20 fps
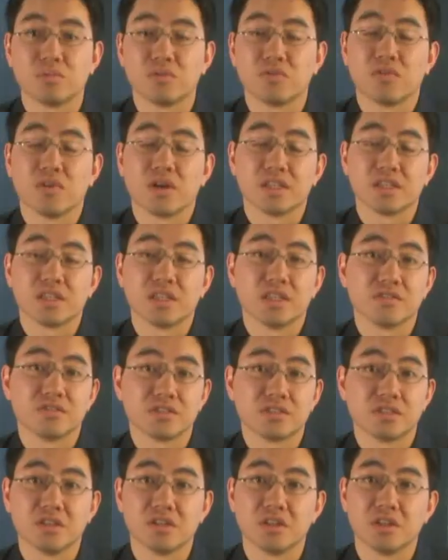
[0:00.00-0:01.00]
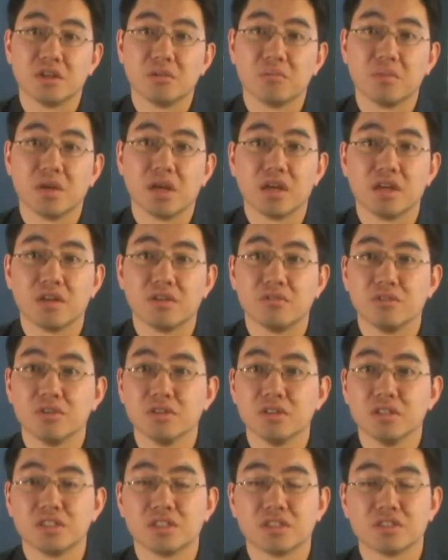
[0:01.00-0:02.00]
provide gifts to them and
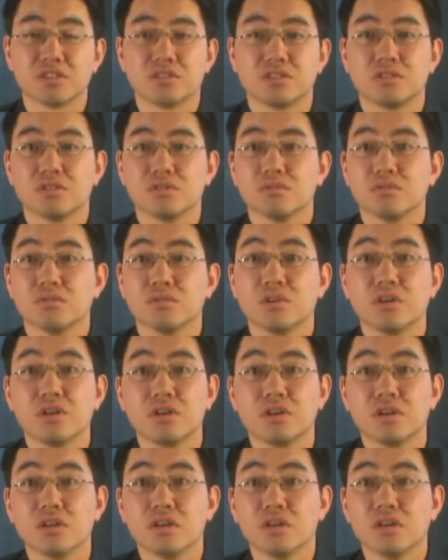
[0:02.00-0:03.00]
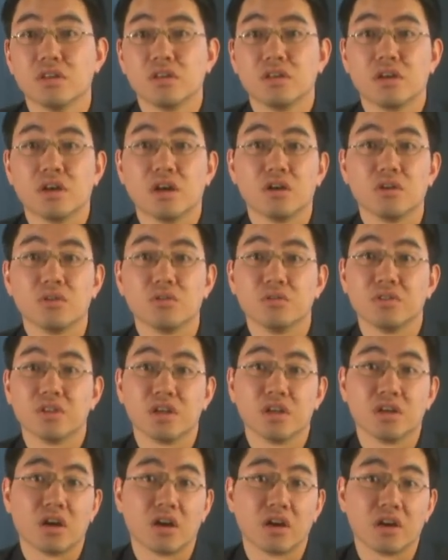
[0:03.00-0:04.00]
really just to learn who
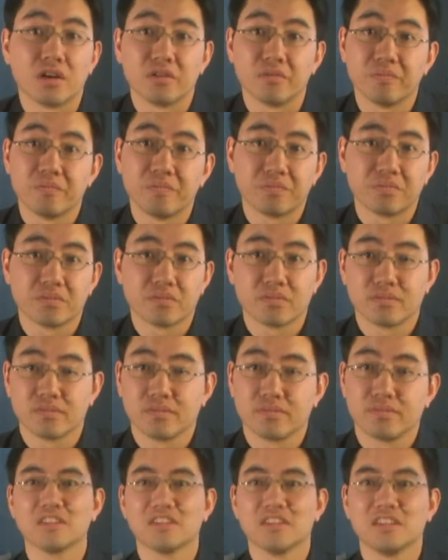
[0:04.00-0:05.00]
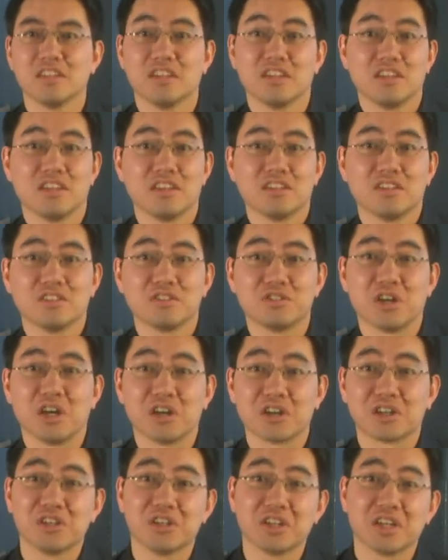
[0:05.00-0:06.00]
they are. So how
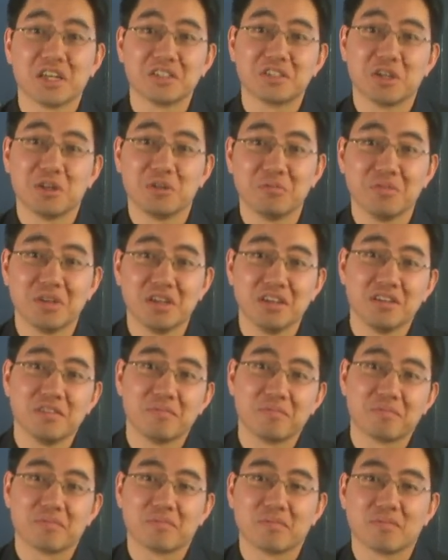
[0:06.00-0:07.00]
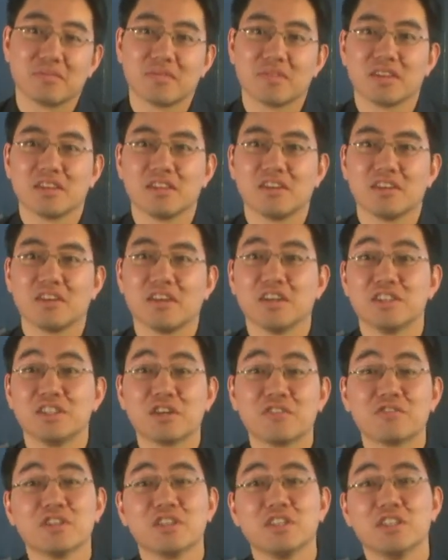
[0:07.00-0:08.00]
can you guys help me? I
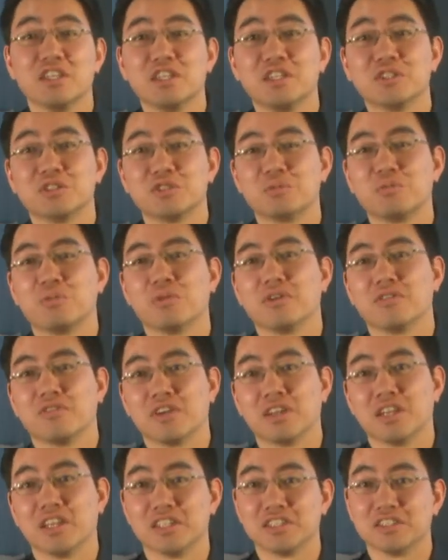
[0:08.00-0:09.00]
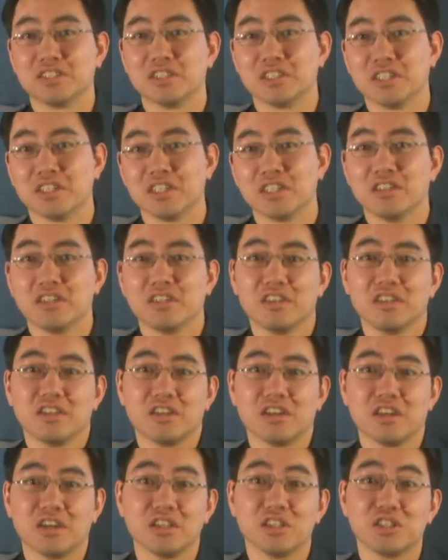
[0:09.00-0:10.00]
definitely need your support financially.
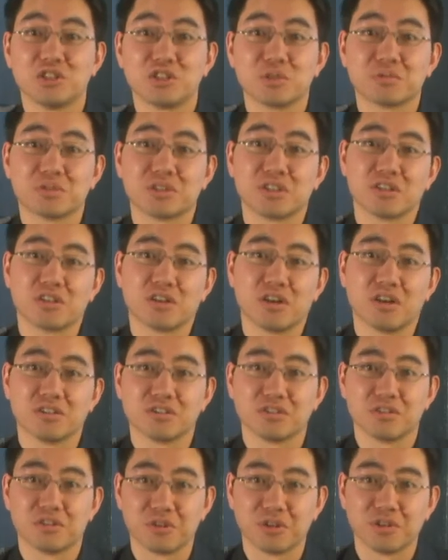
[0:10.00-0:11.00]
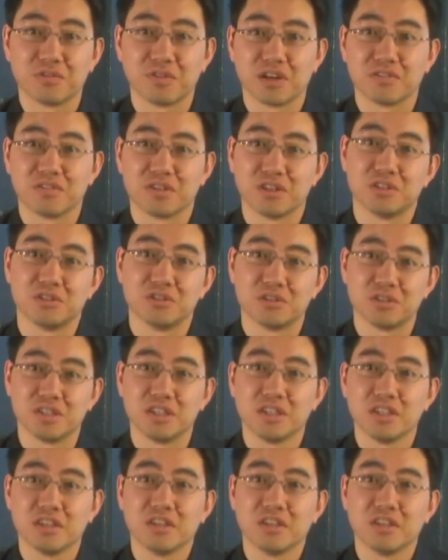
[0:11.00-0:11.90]
The trip's going to cost $3,500.